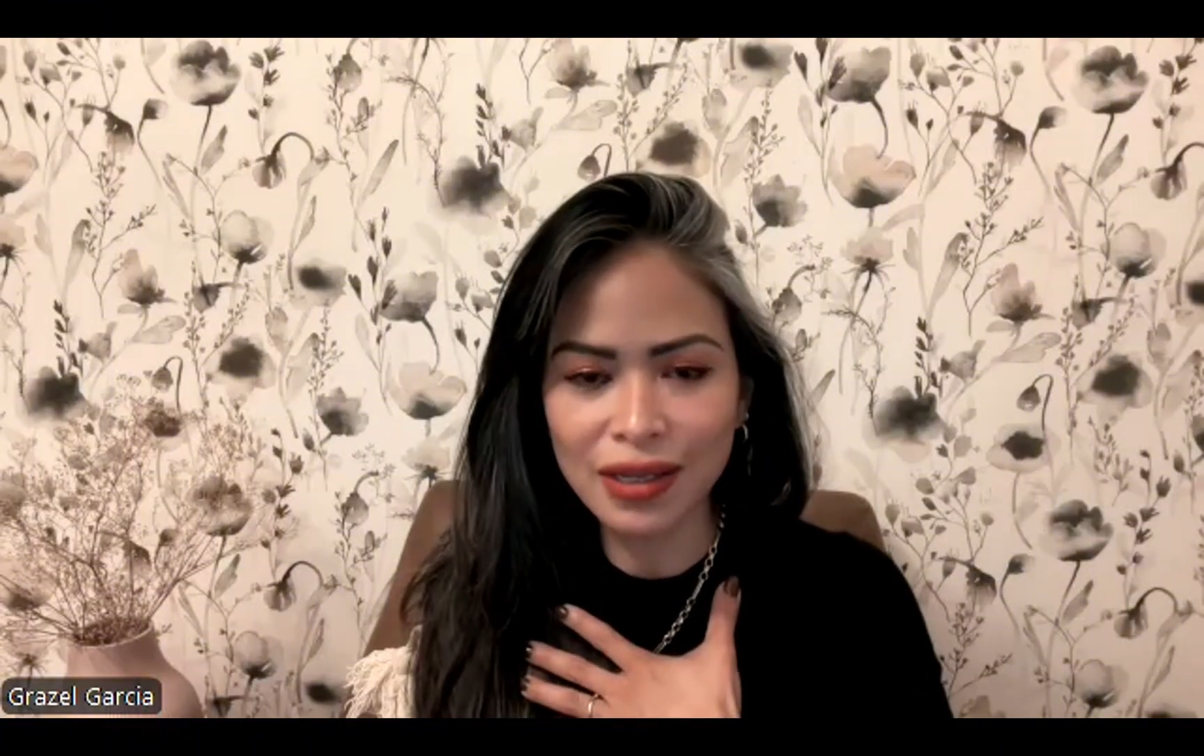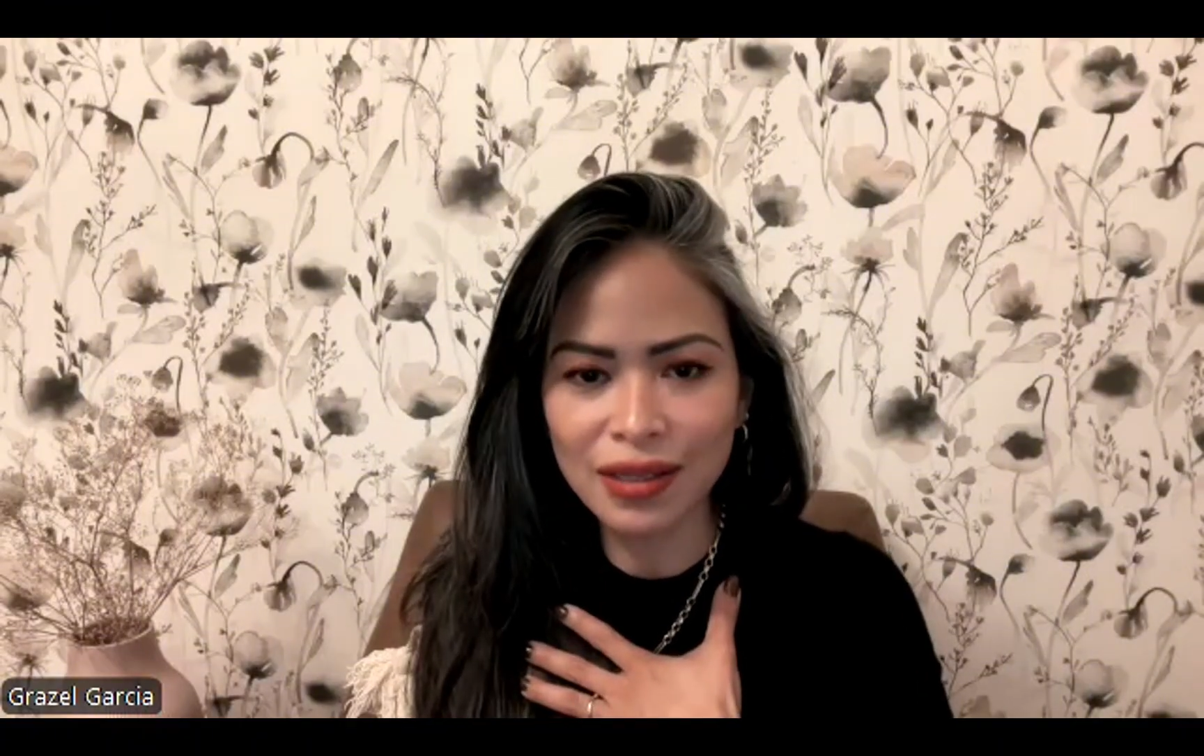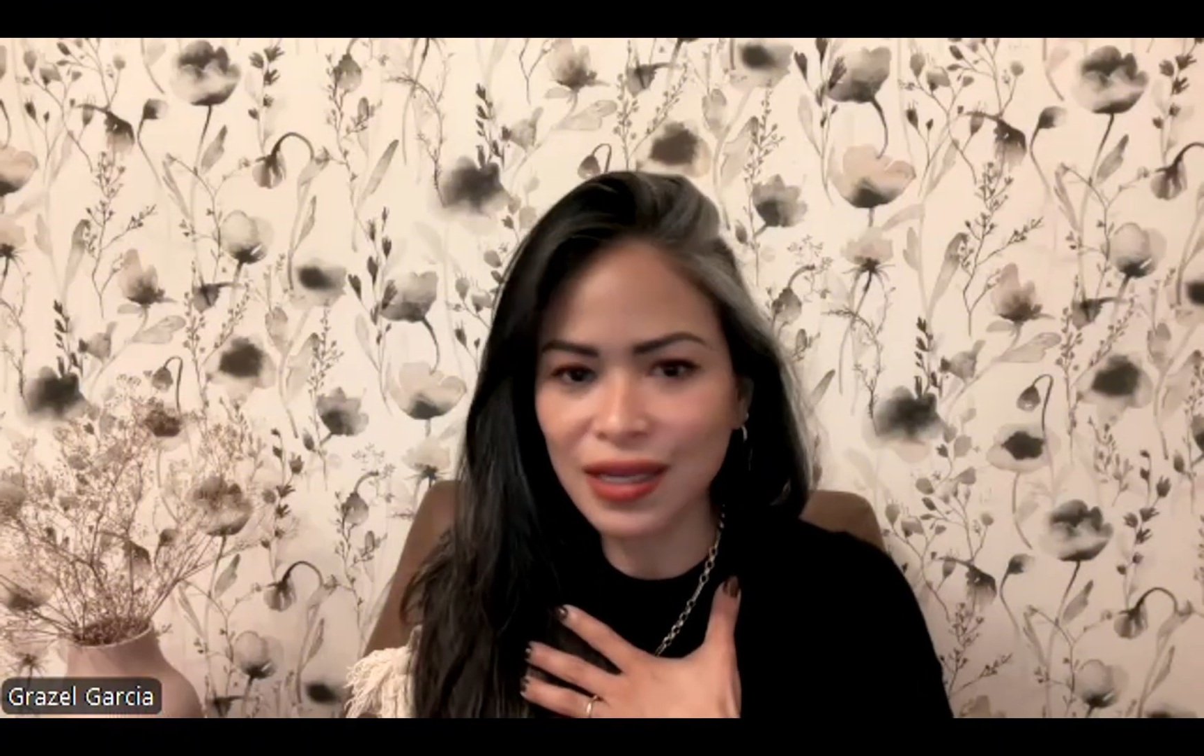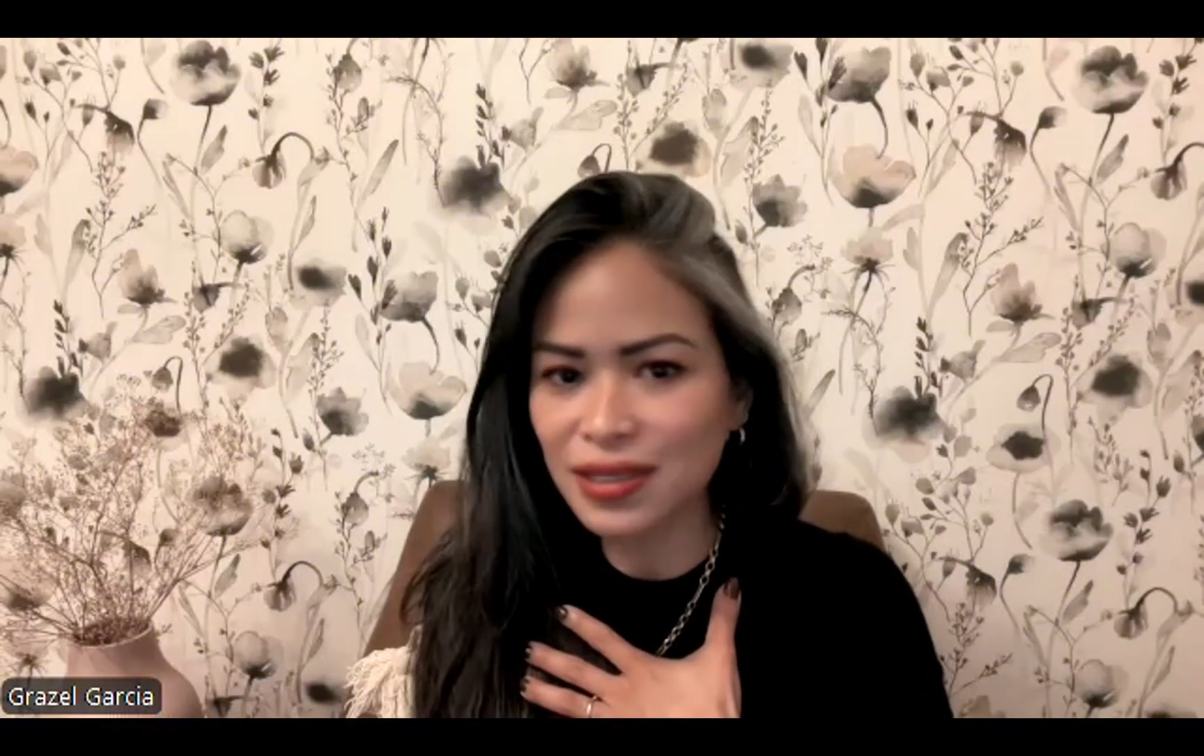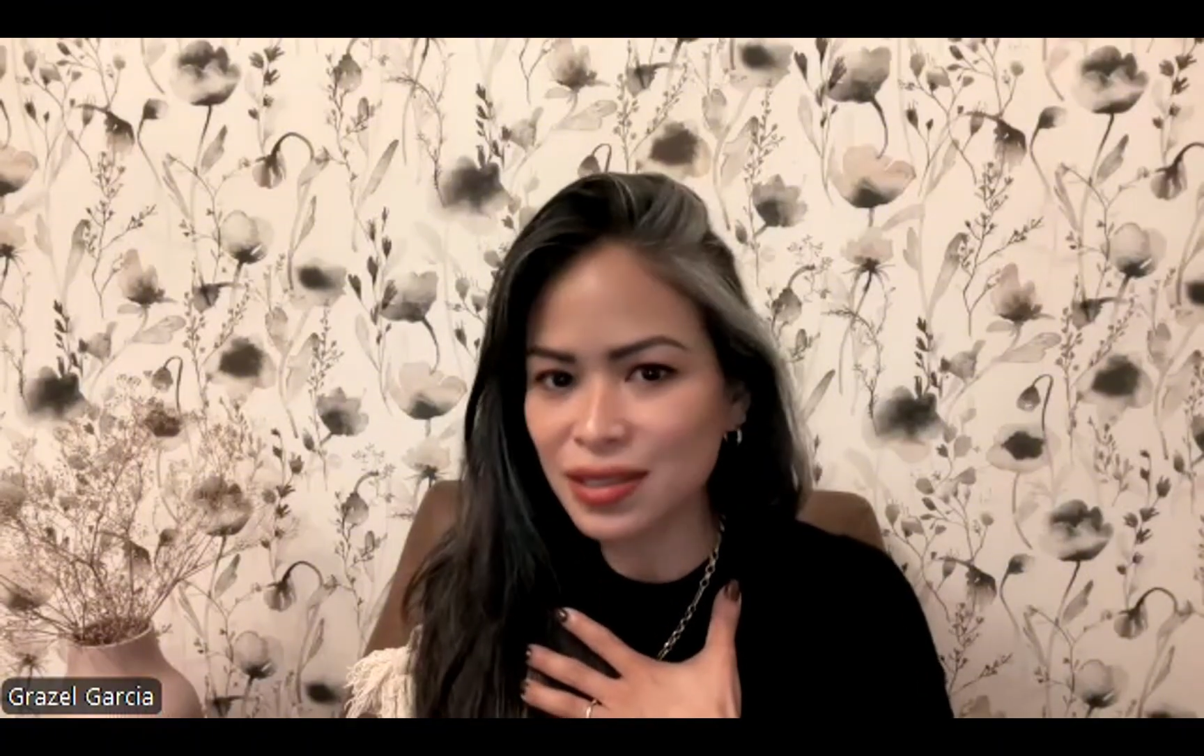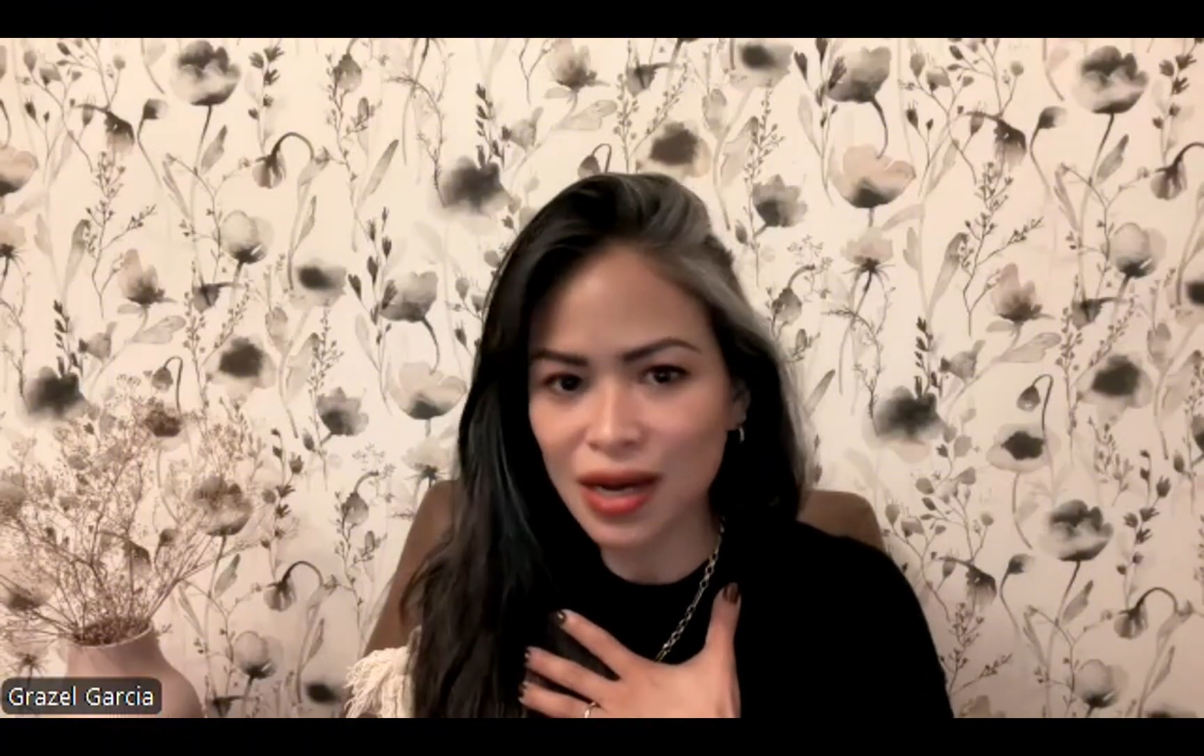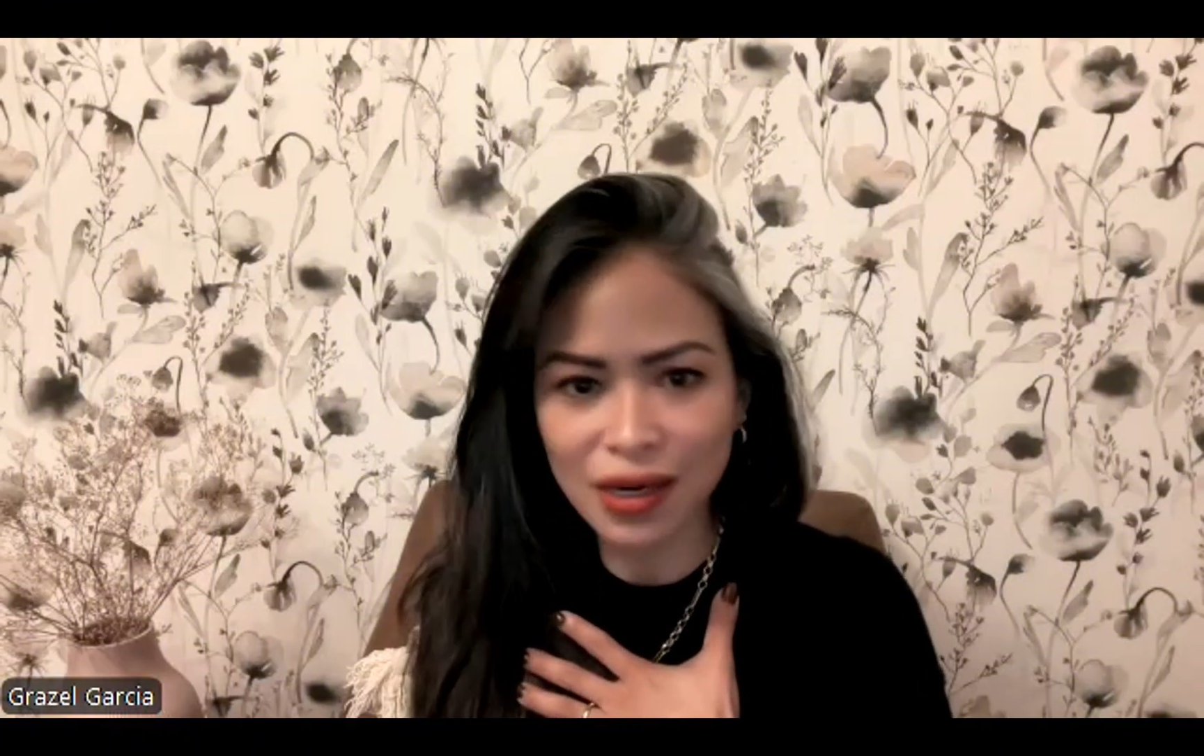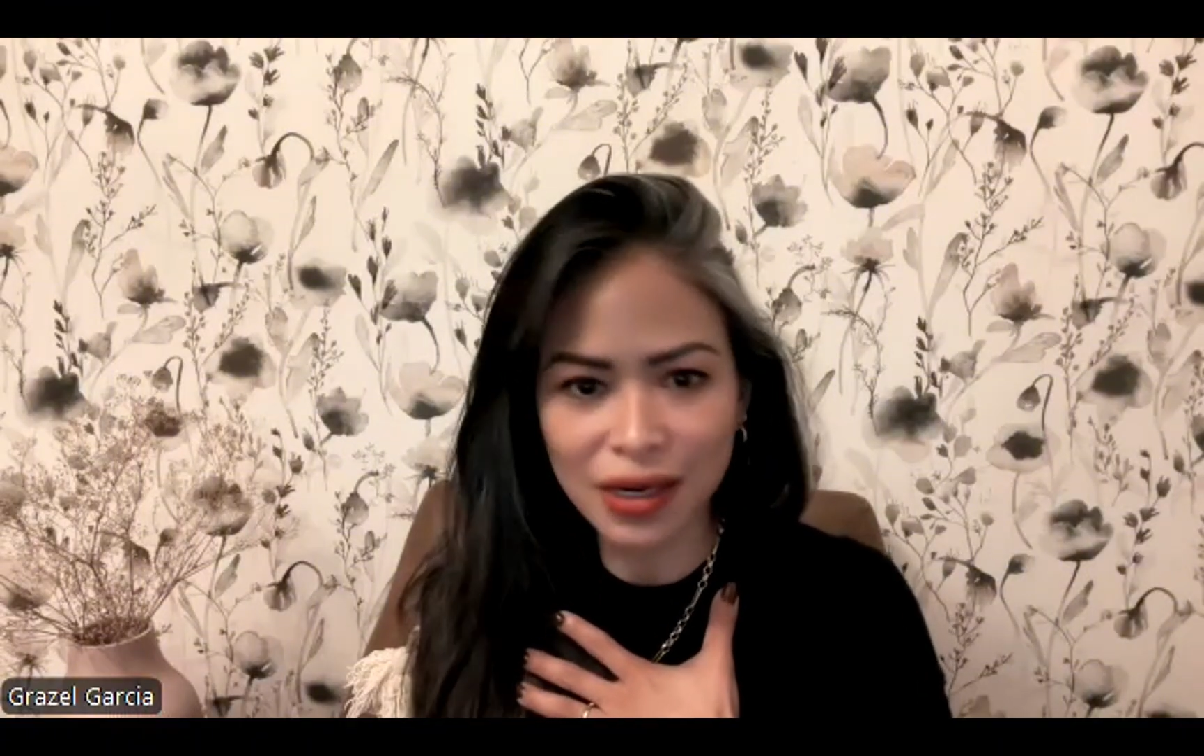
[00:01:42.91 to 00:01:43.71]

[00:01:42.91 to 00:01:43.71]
that's not